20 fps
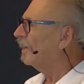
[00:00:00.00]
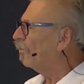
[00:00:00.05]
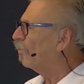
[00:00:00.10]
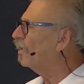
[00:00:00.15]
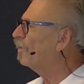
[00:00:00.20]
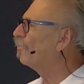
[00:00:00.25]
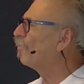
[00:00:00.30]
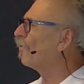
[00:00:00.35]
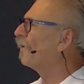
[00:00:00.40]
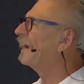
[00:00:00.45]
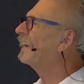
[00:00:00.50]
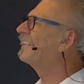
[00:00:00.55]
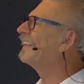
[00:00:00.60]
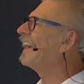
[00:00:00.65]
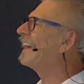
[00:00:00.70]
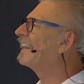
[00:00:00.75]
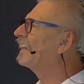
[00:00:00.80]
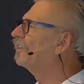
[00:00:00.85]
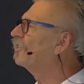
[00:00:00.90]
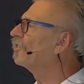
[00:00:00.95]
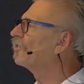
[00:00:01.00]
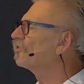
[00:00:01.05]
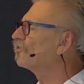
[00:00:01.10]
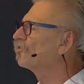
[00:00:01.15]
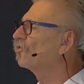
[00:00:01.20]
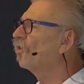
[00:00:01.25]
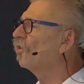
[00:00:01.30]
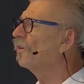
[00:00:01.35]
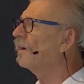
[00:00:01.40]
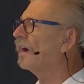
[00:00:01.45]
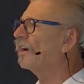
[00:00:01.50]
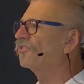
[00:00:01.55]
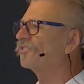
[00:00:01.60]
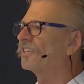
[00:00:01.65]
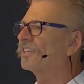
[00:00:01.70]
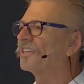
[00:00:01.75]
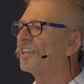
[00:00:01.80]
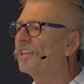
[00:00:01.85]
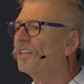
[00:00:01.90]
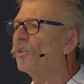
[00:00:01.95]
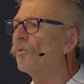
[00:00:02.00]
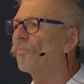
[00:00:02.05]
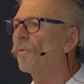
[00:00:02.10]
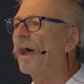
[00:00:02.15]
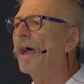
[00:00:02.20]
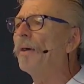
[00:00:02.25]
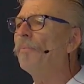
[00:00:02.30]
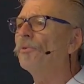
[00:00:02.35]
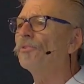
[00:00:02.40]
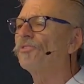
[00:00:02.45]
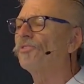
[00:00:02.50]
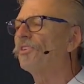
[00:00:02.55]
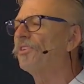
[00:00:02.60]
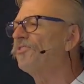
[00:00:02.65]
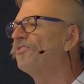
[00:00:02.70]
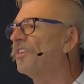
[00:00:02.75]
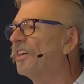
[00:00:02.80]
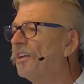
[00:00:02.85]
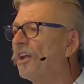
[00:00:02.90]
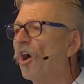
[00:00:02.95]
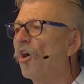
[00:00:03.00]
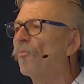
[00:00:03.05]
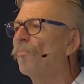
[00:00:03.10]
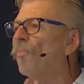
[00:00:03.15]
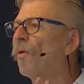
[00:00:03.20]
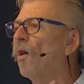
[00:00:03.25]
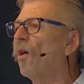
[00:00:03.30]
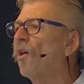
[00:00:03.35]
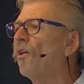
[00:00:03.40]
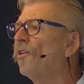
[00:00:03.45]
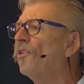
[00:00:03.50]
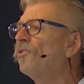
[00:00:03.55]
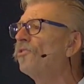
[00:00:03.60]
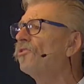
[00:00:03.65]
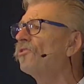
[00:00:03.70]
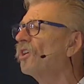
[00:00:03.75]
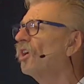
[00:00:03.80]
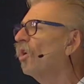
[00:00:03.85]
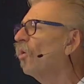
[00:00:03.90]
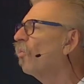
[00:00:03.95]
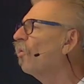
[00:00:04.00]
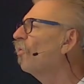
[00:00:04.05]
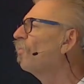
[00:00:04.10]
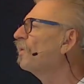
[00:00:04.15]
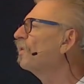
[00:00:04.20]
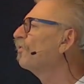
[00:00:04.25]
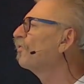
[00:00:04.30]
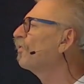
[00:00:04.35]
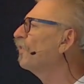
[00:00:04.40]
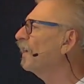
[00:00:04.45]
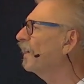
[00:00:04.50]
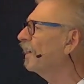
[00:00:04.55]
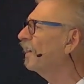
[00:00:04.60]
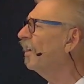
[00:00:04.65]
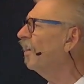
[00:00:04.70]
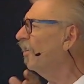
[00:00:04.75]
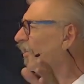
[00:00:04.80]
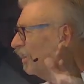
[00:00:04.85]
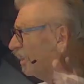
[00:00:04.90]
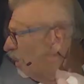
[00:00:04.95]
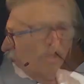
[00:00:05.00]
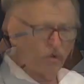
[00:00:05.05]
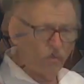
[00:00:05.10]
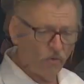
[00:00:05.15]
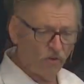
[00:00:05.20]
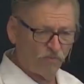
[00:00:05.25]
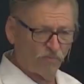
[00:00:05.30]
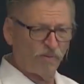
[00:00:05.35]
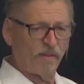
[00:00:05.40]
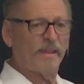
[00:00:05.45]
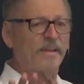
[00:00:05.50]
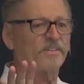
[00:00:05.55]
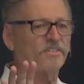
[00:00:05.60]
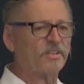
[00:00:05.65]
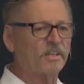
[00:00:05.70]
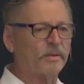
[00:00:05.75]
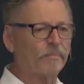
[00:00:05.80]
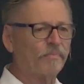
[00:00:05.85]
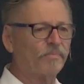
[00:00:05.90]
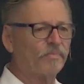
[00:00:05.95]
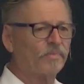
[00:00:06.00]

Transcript: We bring that into the storehouse, and then the Bible says, then our barns will be filled with plenty.